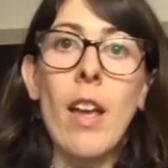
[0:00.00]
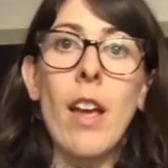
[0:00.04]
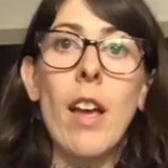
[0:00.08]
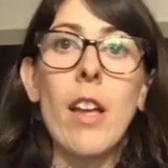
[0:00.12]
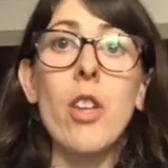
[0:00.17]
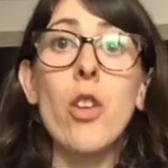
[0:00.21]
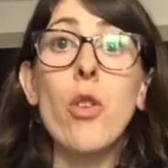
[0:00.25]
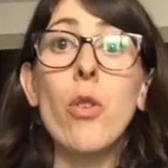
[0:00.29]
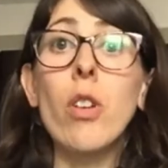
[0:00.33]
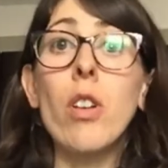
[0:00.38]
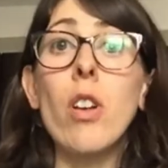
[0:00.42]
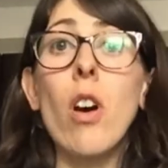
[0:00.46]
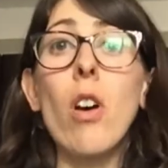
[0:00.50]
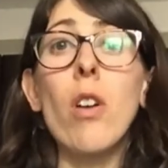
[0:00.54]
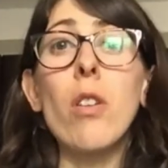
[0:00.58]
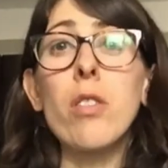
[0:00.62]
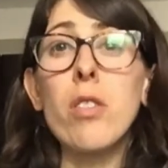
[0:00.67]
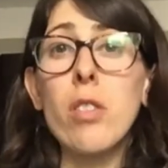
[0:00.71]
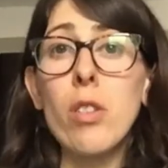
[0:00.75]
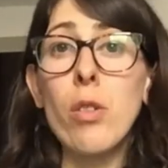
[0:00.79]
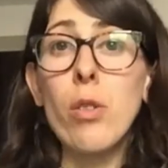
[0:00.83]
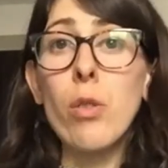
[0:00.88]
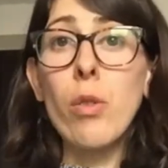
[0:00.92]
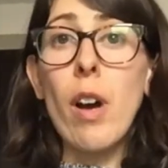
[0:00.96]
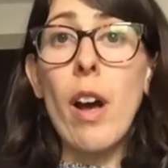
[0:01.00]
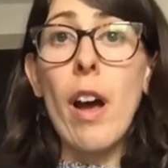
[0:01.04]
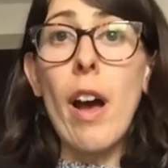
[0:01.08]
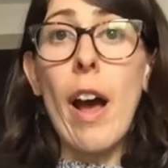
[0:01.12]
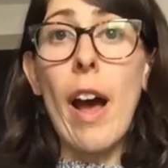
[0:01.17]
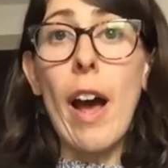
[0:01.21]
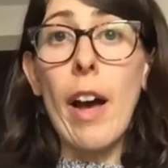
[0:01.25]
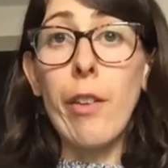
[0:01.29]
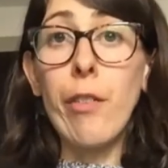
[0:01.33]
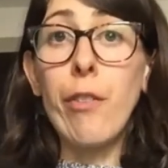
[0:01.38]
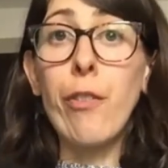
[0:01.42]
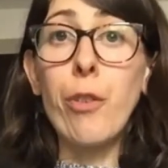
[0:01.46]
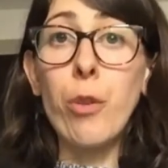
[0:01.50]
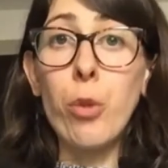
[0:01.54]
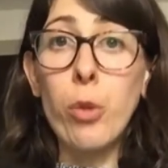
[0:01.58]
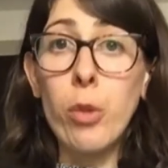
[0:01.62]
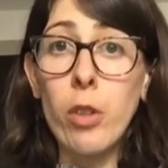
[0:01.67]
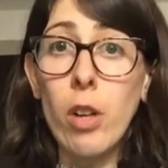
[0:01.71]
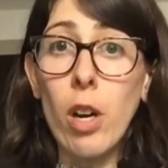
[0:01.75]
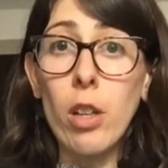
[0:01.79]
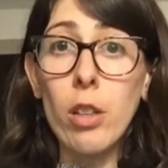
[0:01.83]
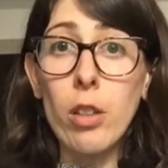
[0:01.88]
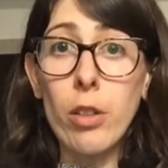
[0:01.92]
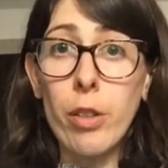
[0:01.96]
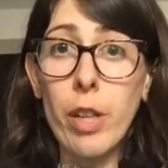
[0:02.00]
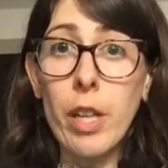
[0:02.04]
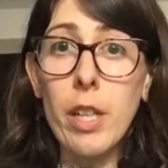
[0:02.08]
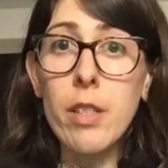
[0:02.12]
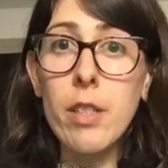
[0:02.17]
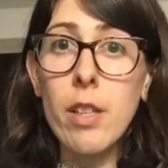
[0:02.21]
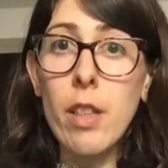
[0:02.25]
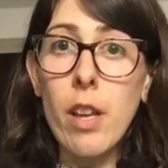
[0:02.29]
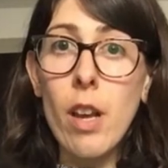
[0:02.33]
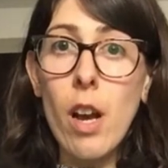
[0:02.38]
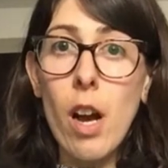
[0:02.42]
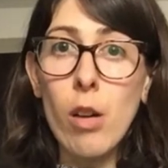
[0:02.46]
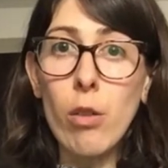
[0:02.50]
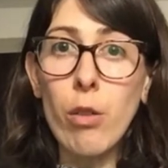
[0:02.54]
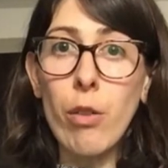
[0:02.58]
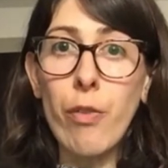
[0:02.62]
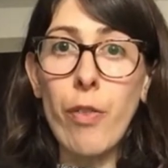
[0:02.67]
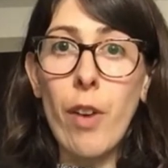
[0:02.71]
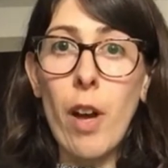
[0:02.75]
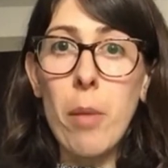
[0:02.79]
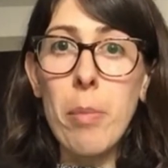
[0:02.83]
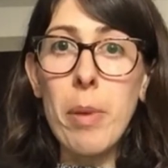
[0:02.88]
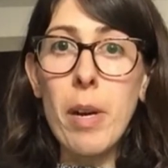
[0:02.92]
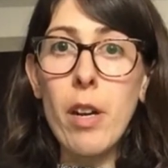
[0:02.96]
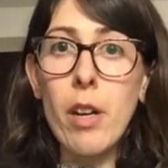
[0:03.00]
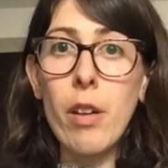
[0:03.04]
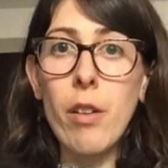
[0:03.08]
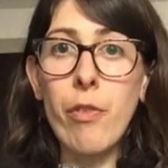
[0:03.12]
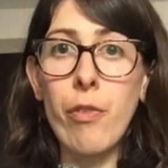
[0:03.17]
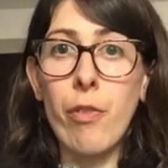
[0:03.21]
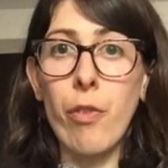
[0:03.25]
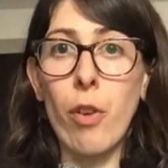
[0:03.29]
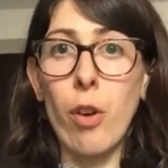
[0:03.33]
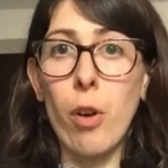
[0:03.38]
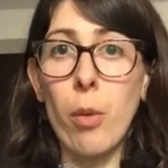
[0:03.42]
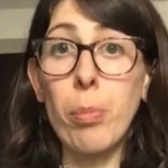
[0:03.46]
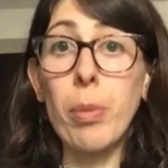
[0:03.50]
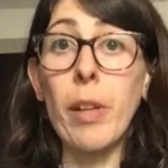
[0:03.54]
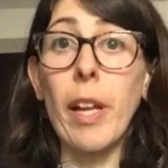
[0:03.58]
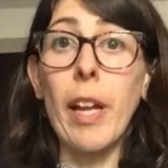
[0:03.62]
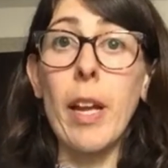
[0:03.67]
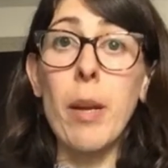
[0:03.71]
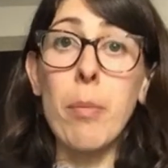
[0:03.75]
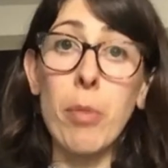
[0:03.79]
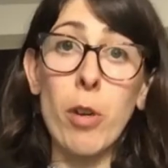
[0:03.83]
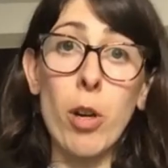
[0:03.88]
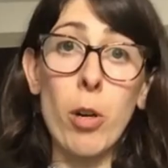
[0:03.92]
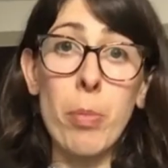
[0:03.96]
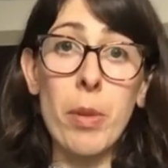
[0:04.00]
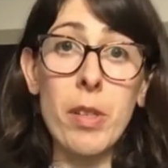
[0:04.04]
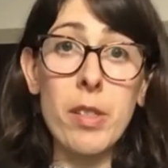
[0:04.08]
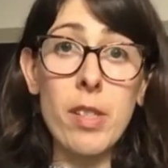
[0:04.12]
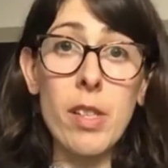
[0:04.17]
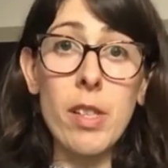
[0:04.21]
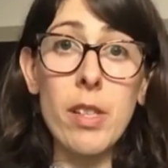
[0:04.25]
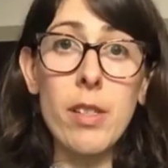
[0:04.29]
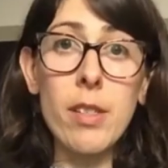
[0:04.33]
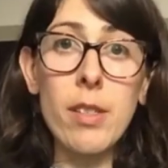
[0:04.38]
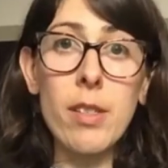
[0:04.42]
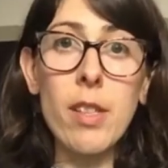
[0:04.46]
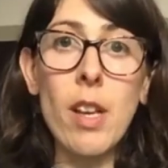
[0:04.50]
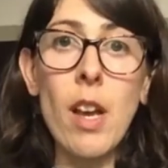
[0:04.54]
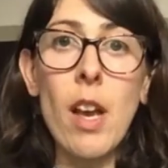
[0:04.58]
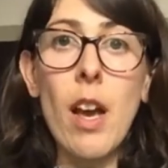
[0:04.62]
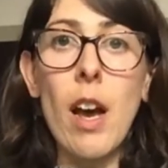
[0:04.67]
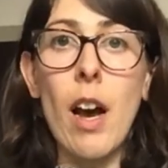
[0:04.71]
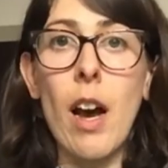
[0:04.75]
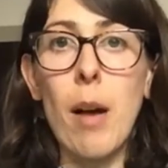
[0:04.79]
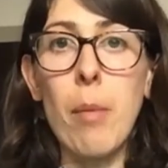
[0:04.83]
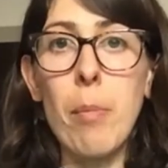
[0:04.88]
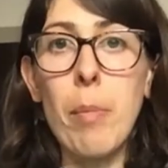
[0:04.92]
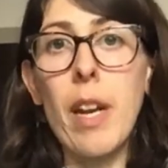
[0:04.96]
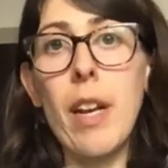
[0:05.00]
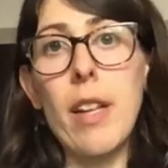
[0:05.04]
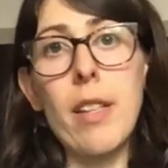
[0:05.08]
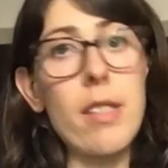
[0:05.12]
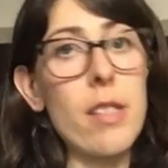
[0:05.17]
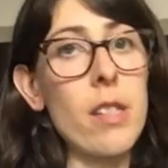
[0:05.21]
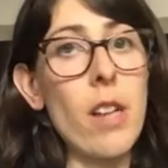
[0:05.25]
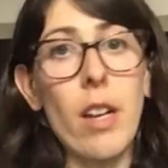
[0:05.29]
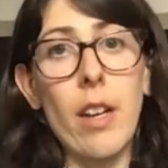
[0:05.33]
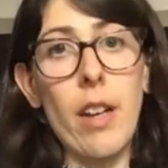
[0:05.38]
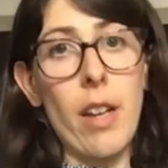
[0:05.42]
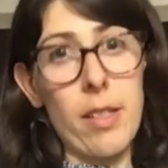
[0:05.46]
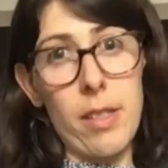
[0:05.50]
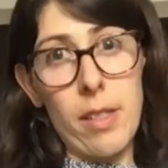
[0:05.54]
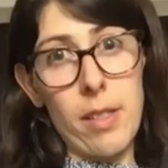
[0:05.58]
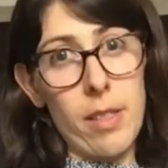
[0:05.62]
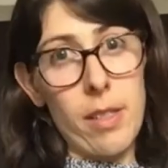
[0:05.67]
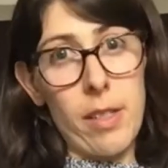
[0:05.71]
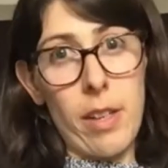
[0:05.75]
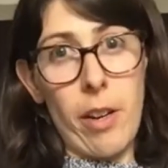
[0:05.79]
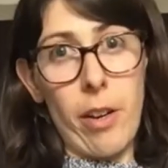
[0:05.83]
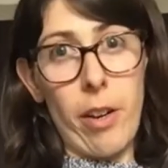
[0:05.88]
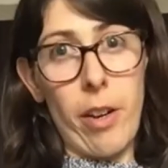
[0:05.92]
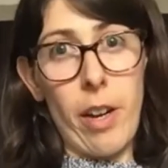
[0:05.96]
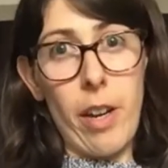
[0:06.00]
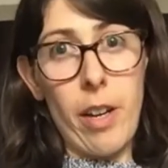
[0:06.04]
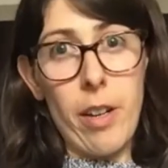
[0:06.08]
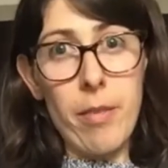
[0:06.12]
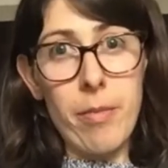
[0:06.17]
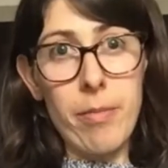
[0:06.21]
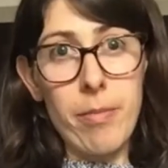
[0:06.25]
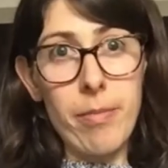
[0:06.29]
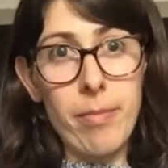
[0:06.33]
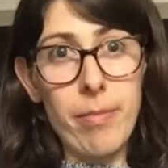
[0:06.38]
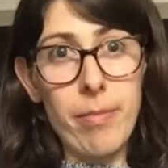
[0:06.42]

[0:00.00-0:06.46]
You can also add food coloring to the aquafaba for play purposes, but it's not necessary.